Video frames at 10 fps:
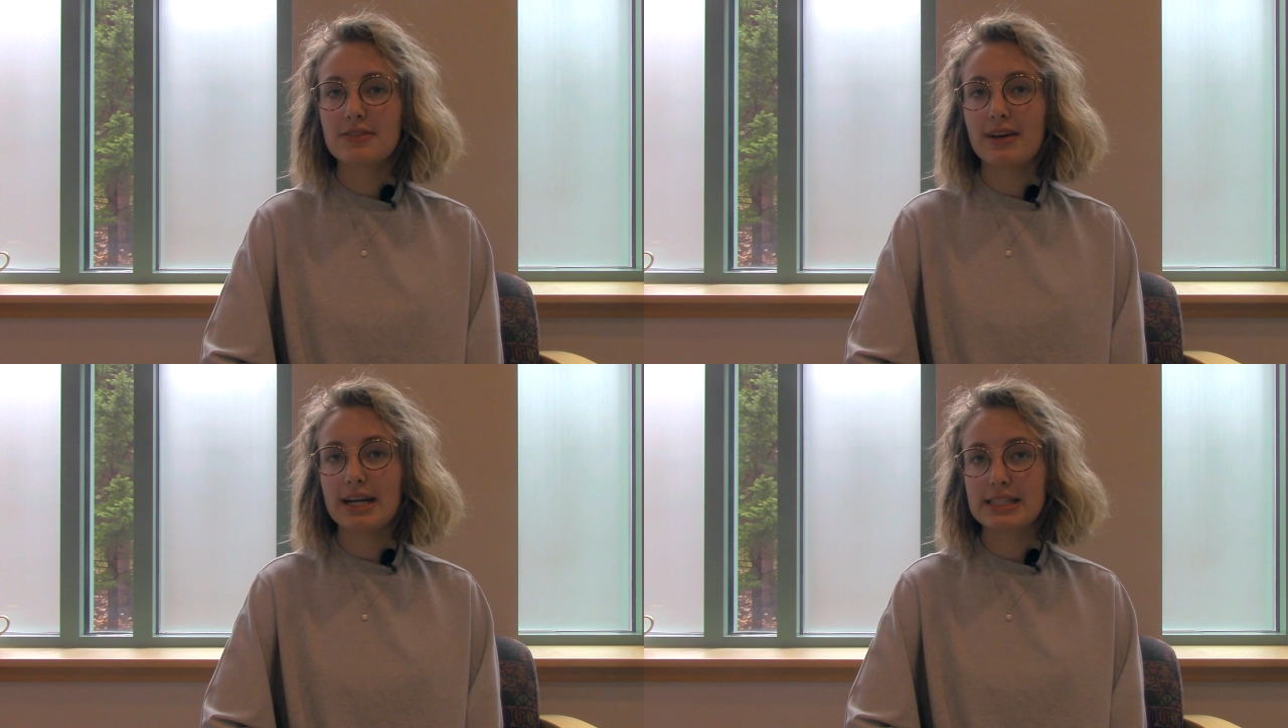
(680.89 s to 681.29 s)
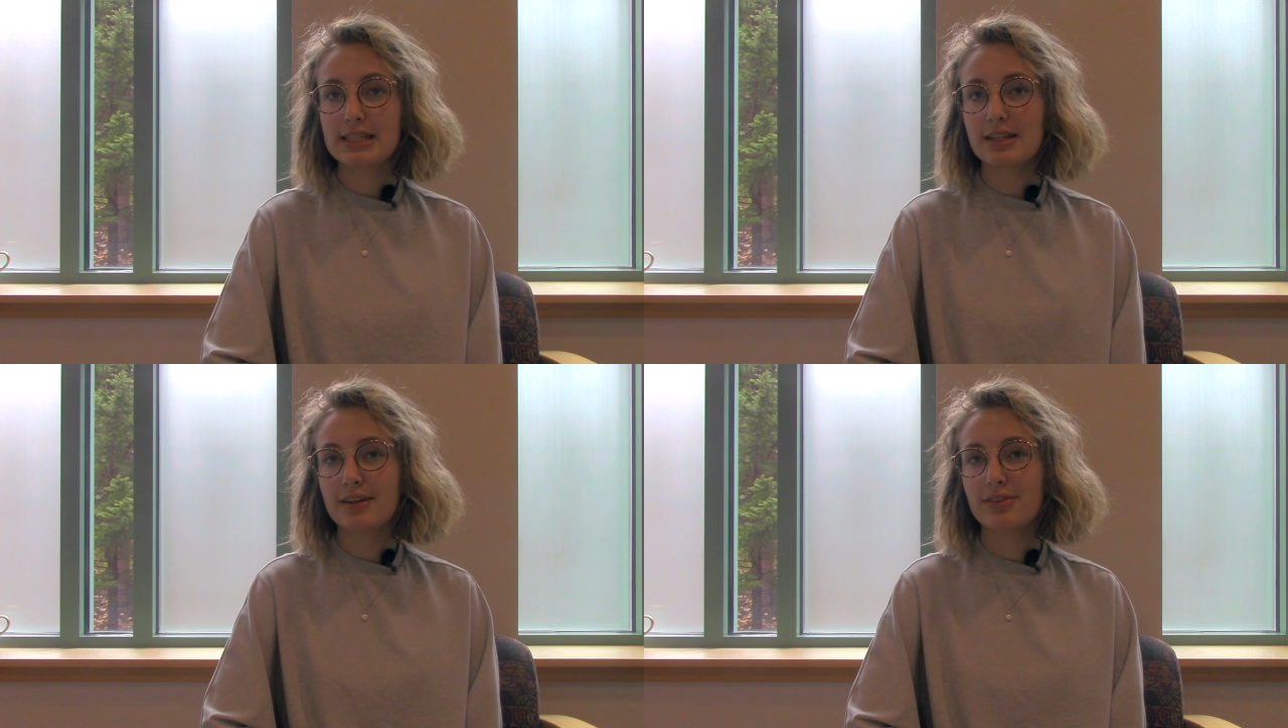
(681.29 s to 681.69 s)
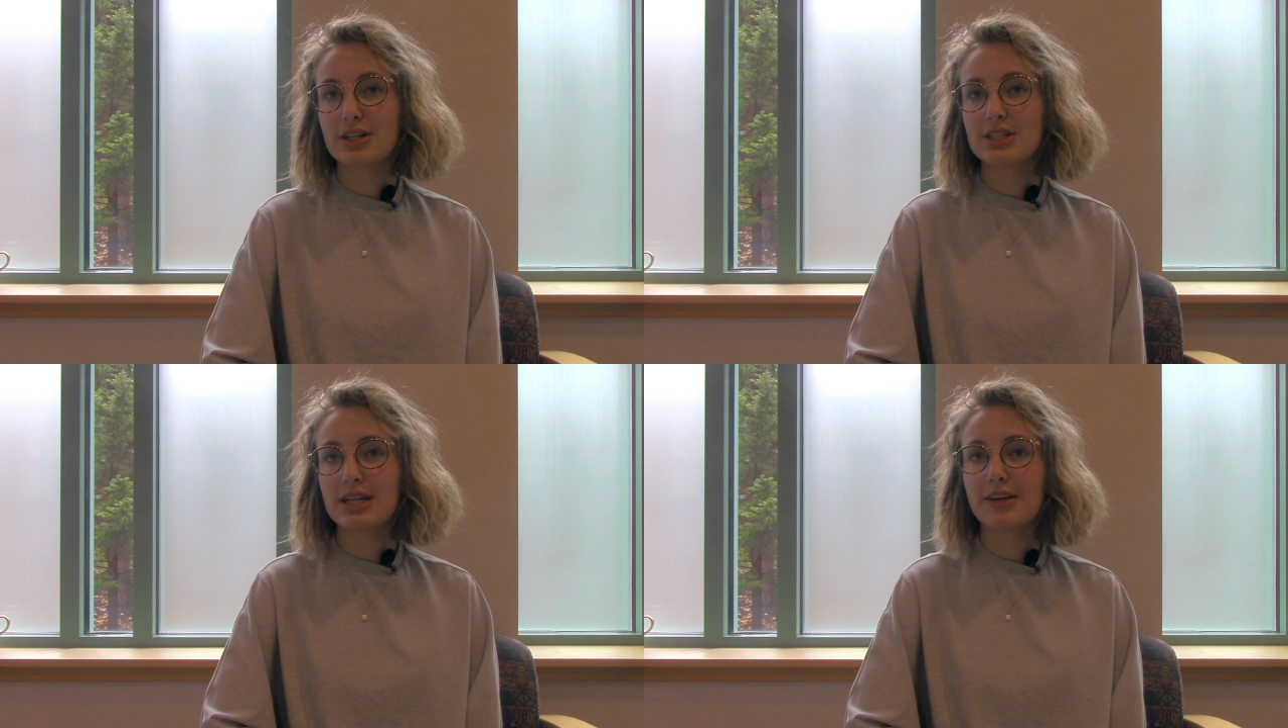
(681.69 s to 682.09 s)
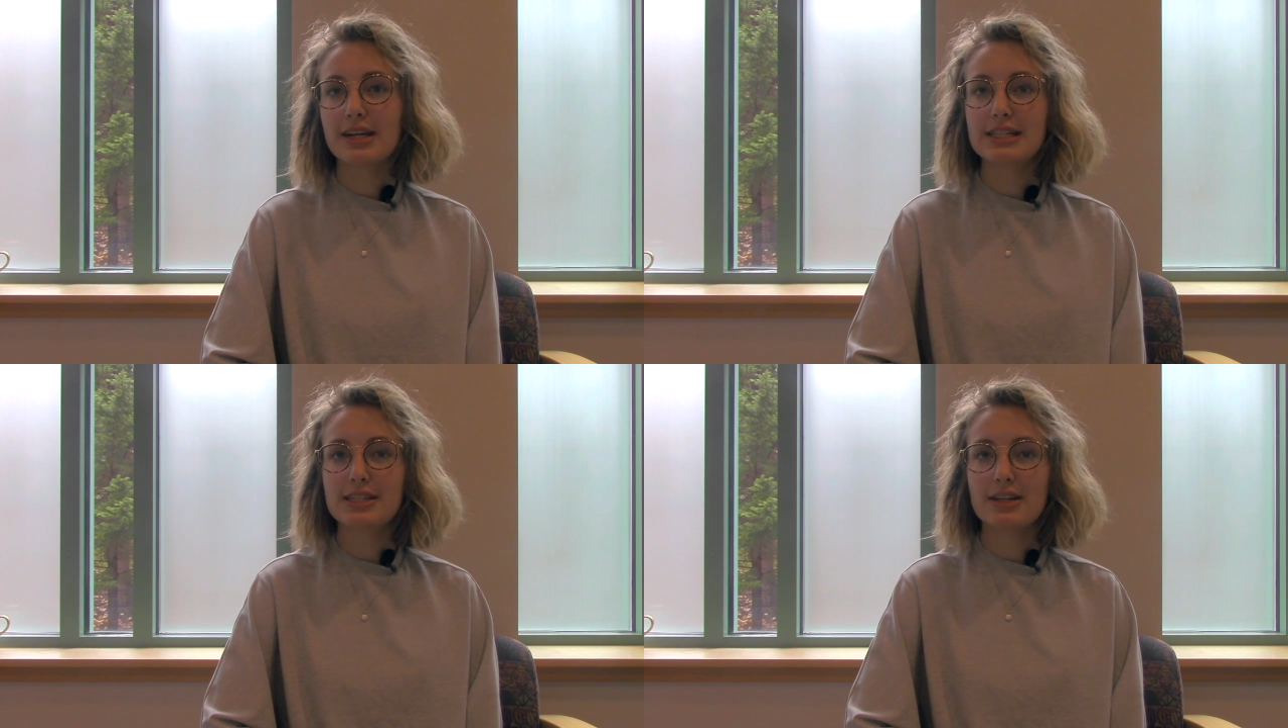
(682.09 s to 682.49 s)
in vaccine coverage in
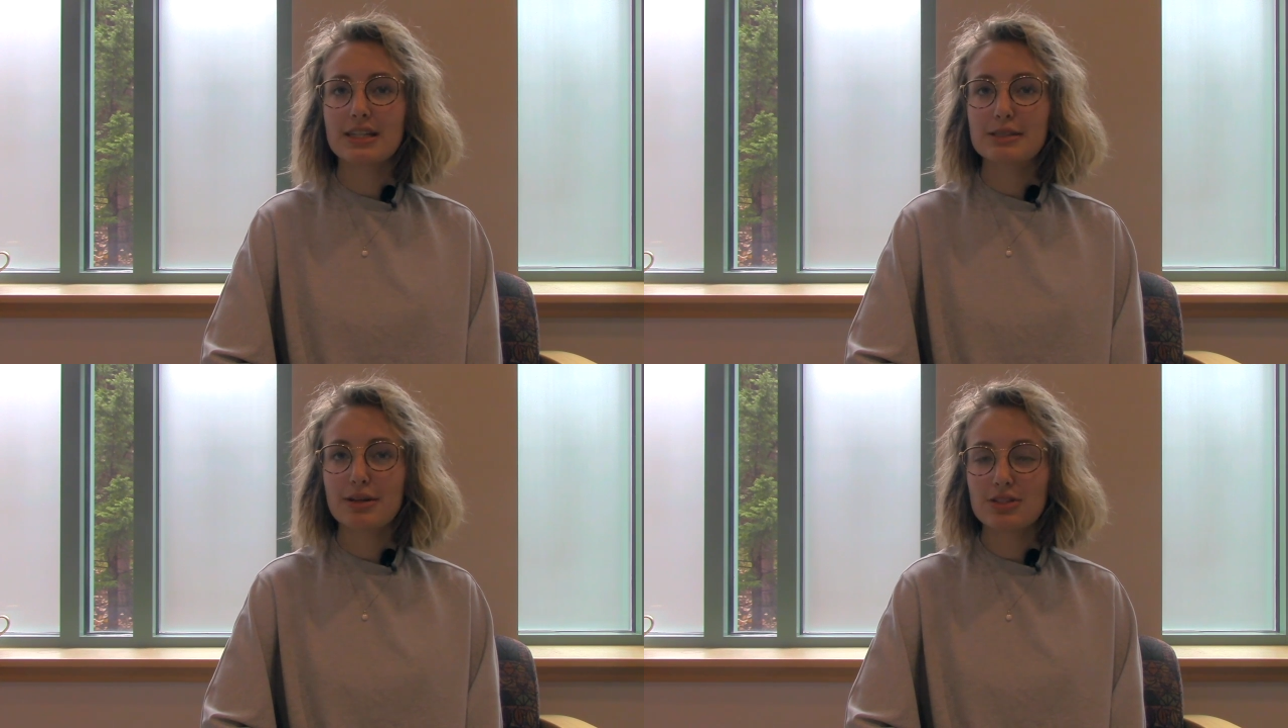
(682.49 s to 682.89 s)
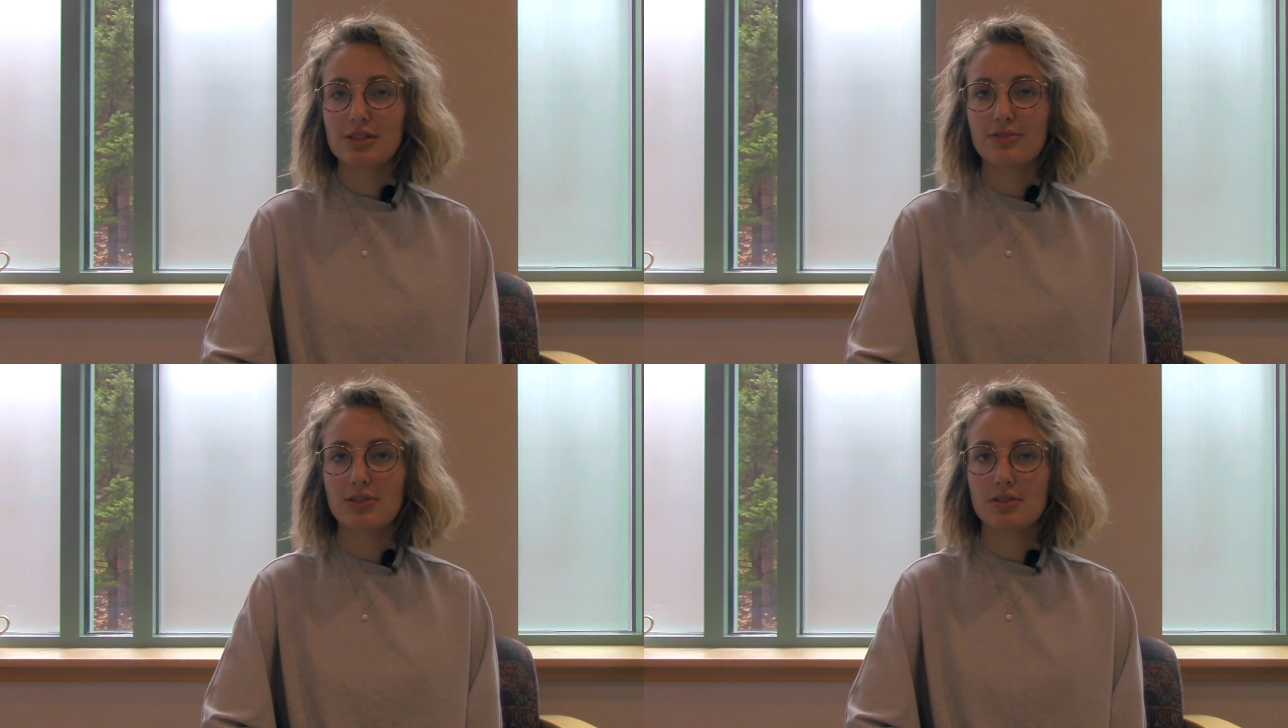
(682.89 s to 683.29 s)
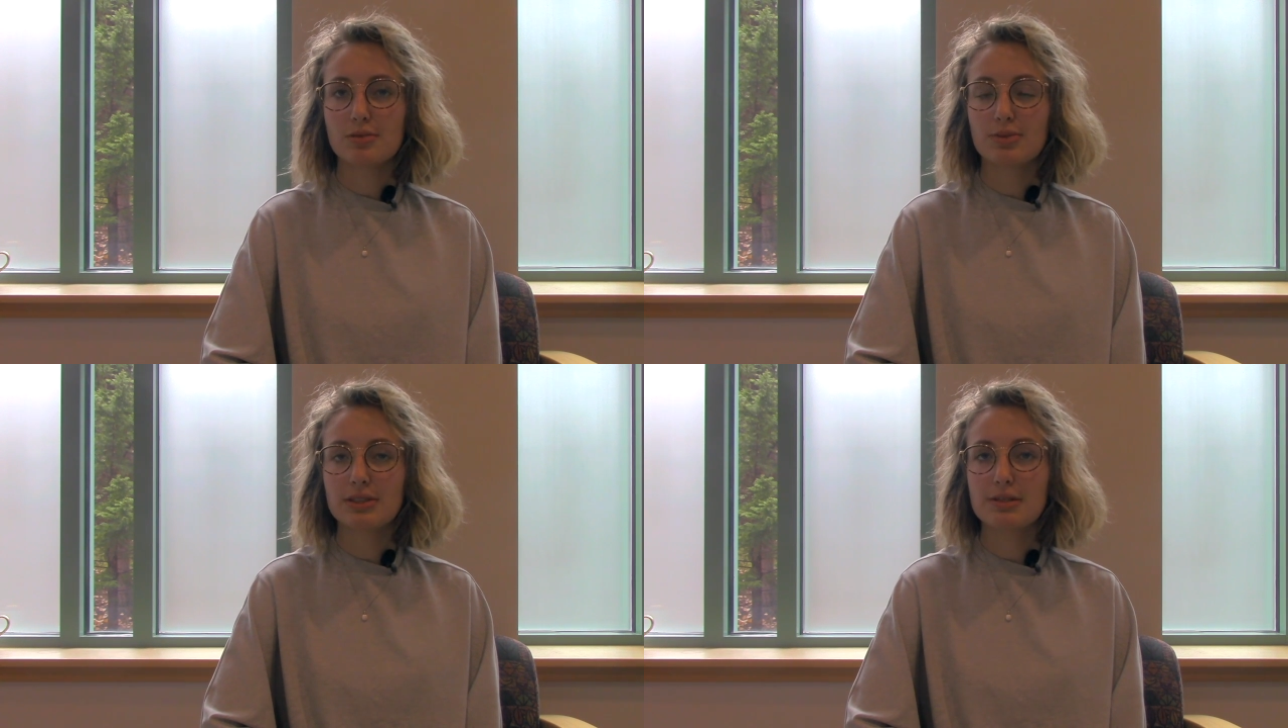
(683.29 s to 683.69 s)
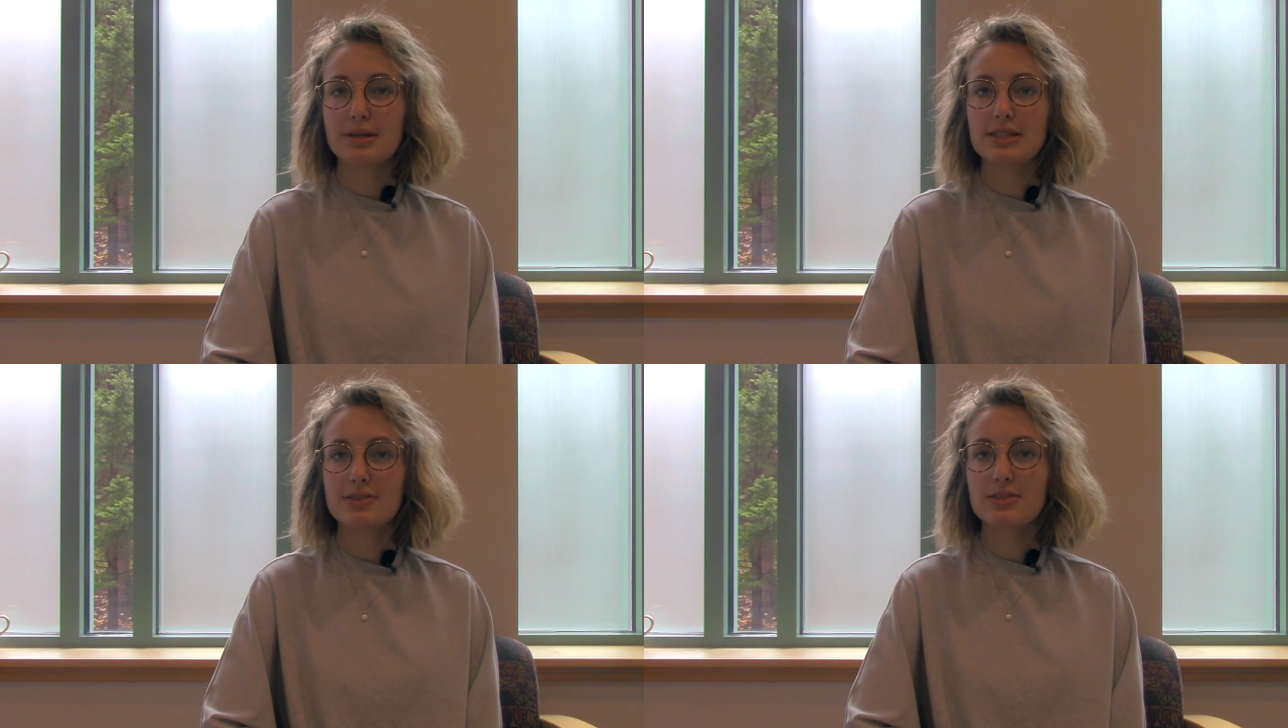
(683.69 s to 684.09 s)
areas that are especially vulnerable to
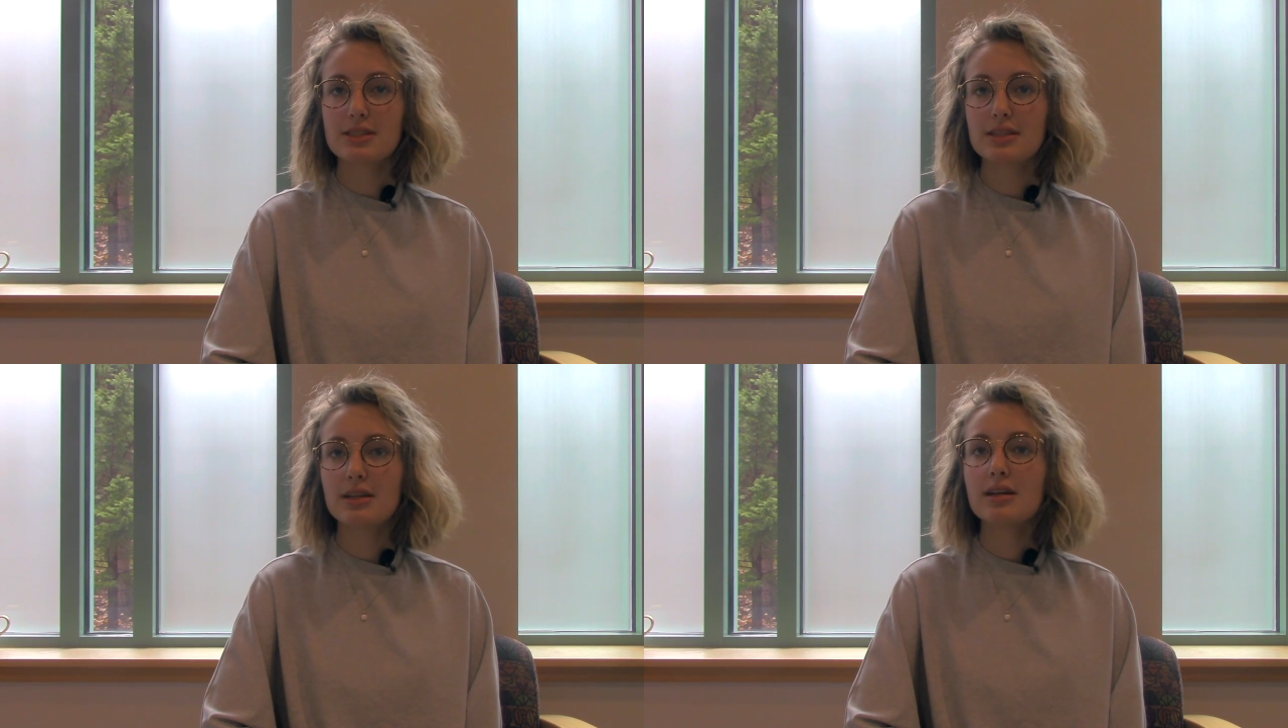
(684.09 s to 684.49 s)
measles.